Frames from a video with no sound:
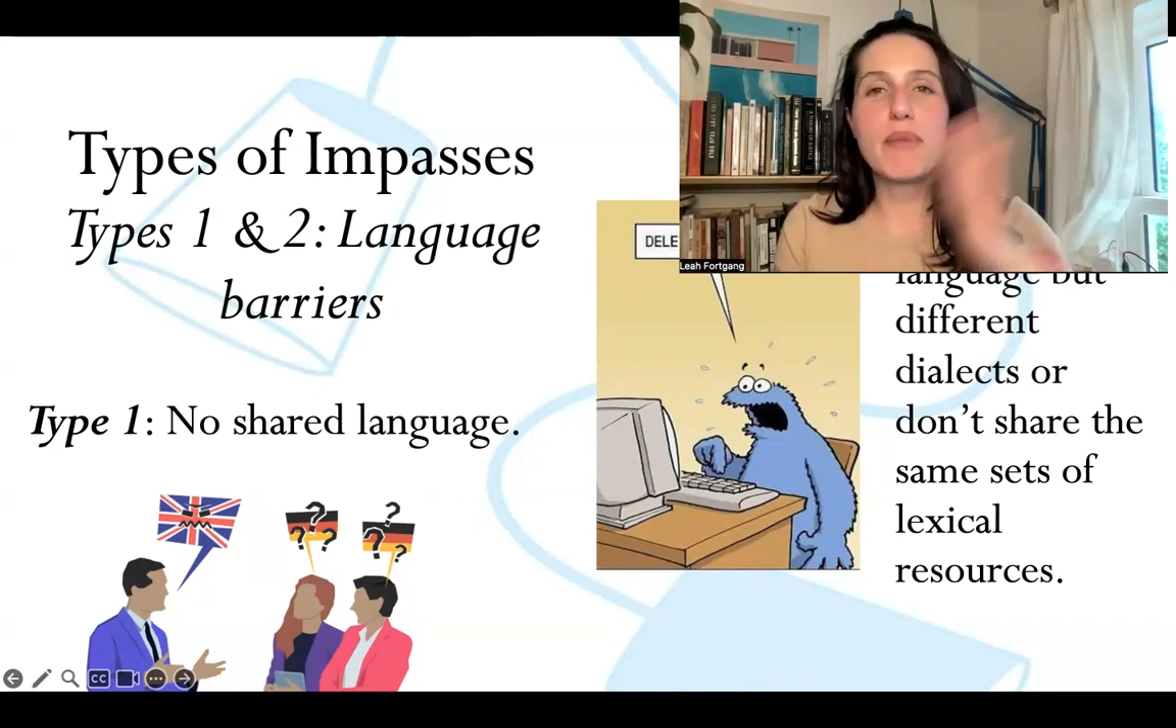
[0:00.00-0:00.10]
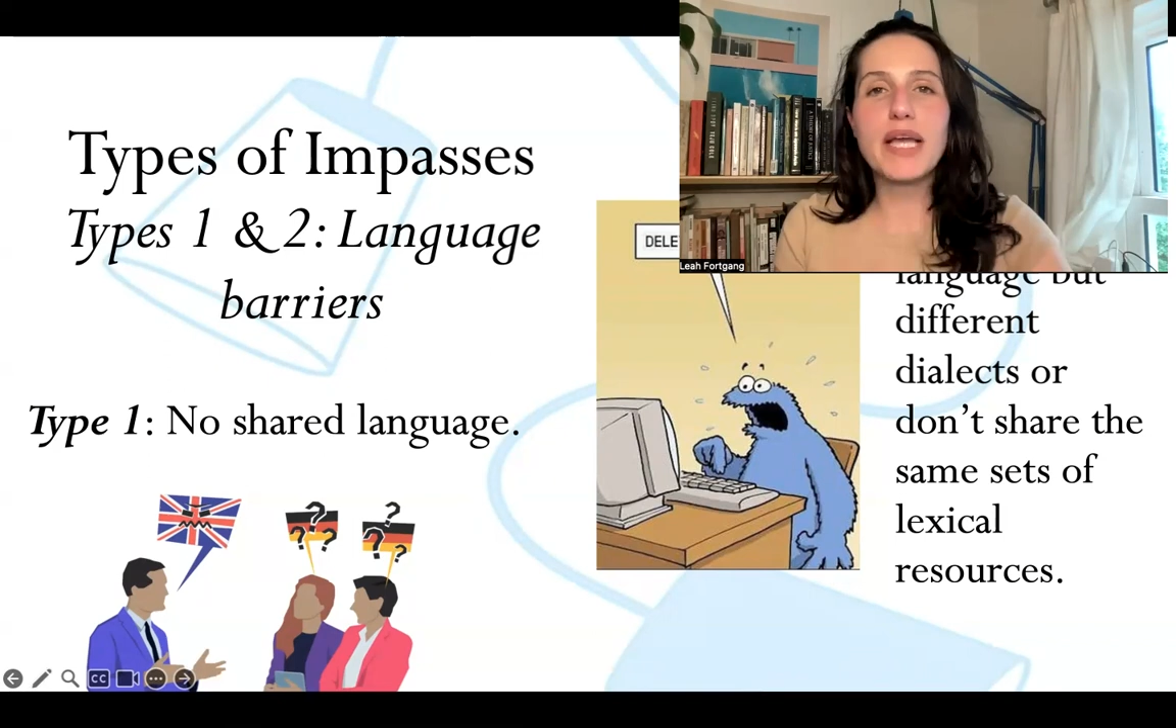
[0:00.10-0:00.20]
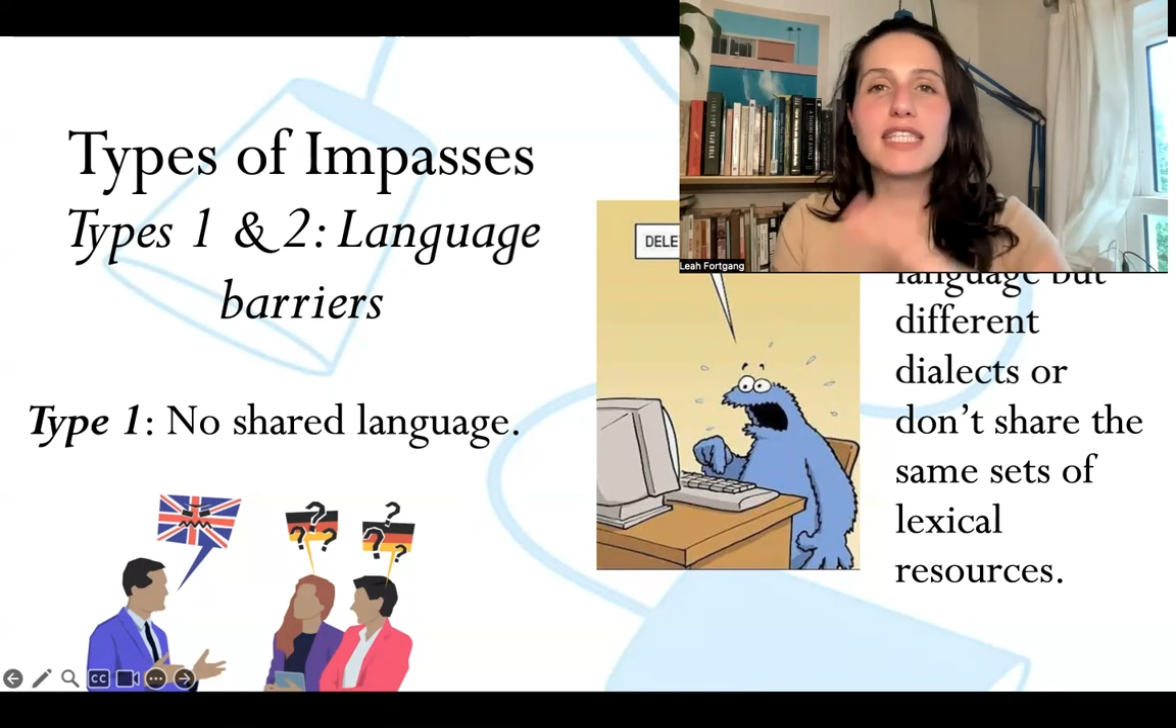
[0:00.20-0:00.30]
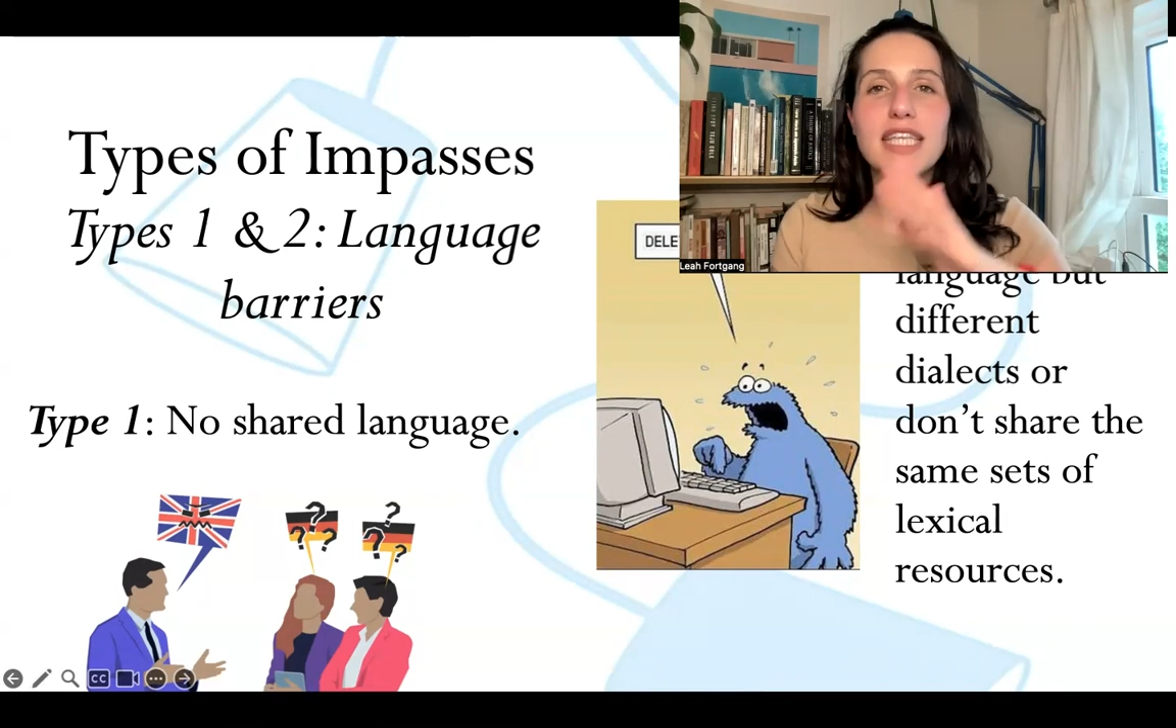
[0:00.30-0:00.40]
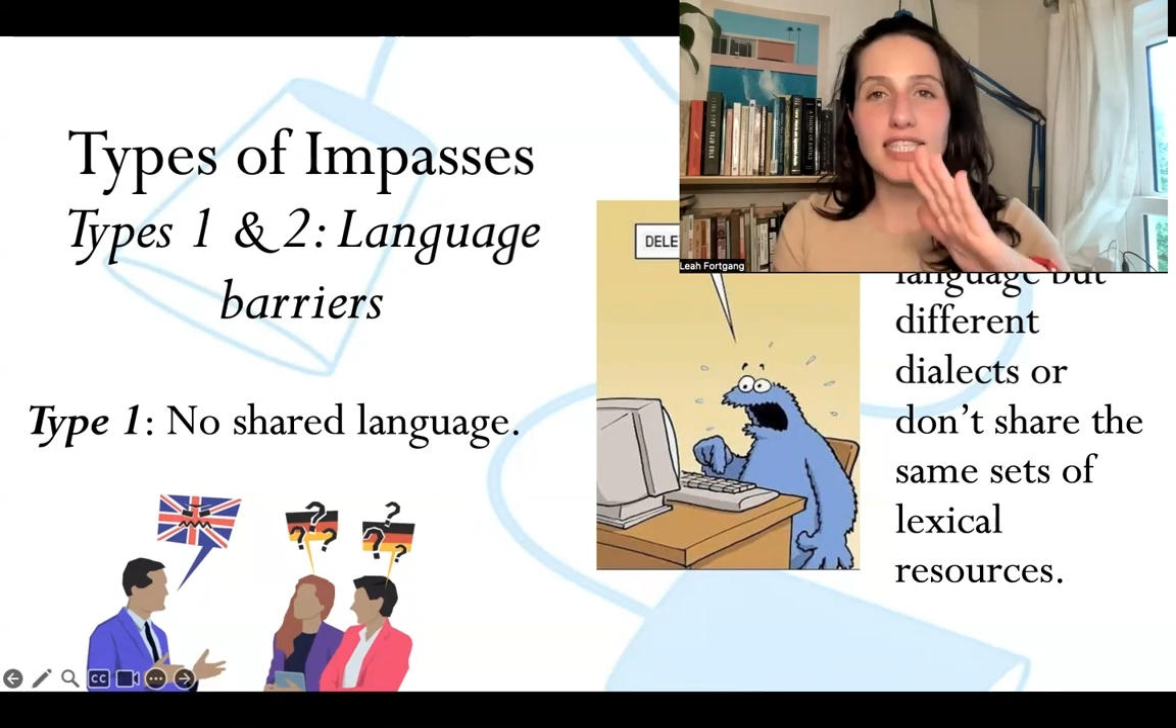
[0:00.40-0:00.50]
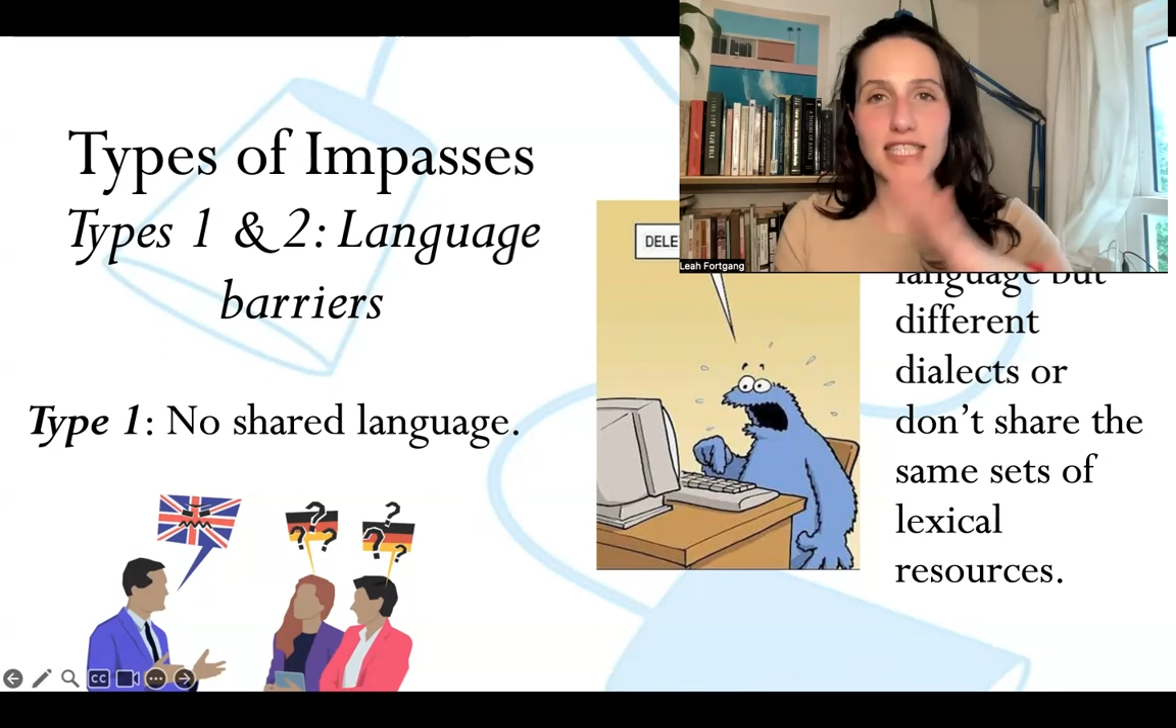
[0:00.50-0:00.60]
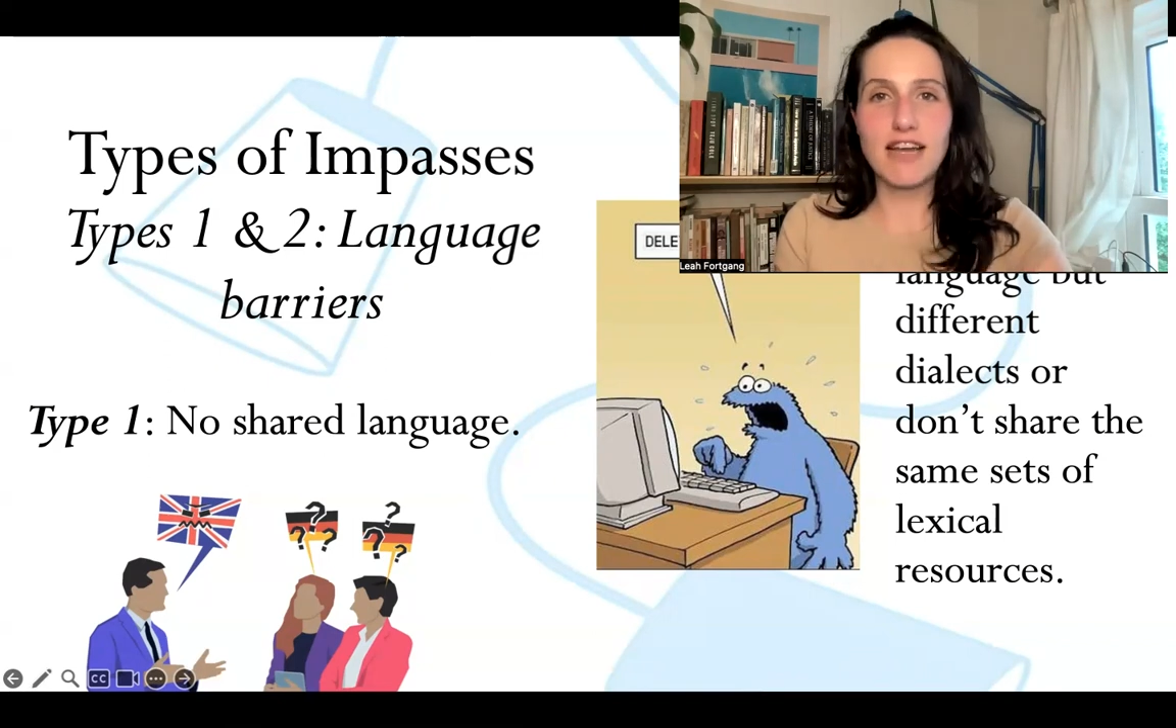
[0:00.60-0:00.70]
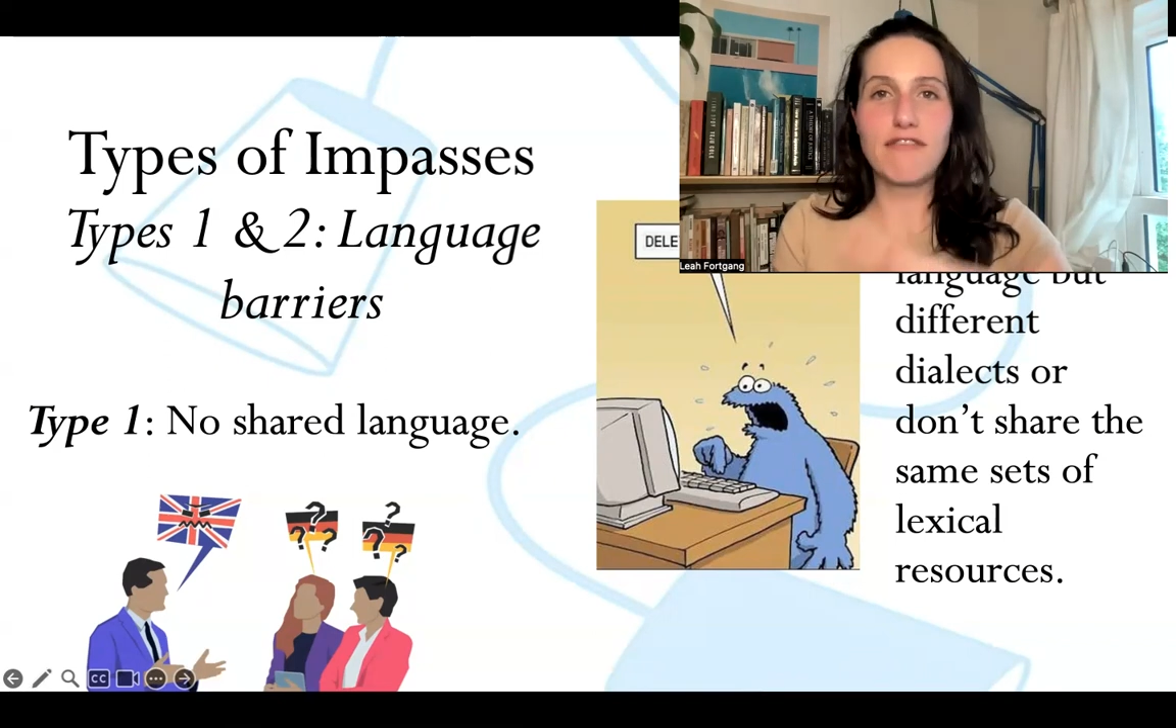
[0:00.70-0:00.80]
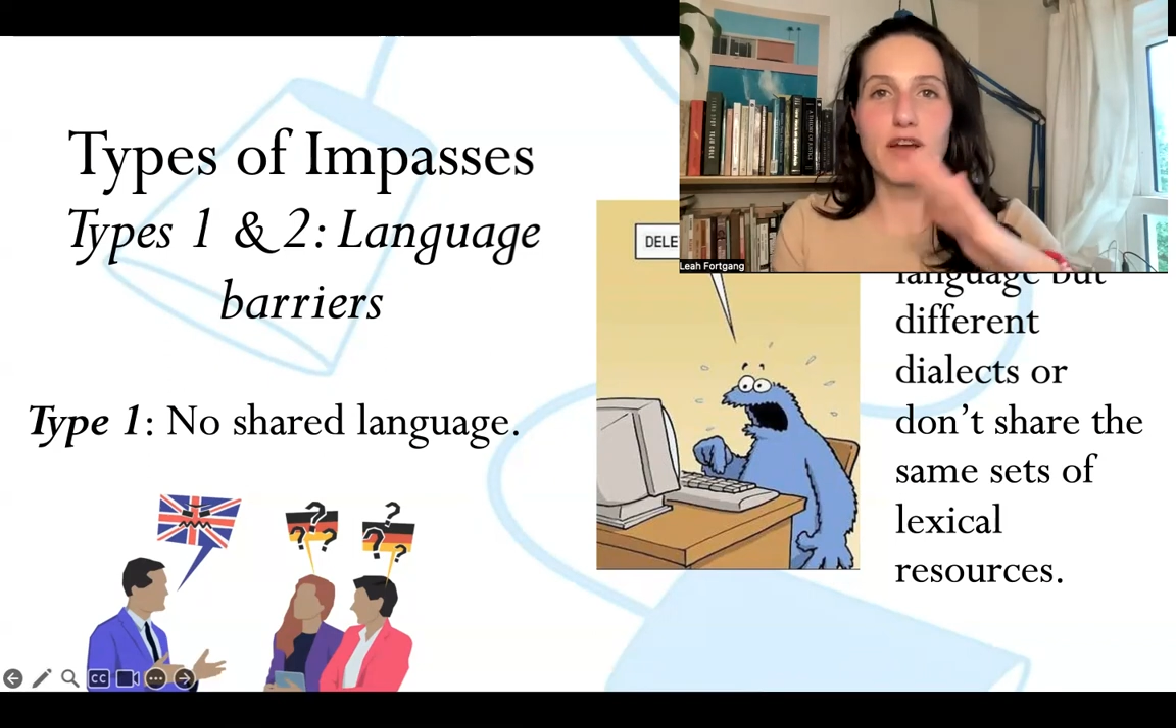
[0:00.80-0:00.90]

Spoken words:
baseline stuff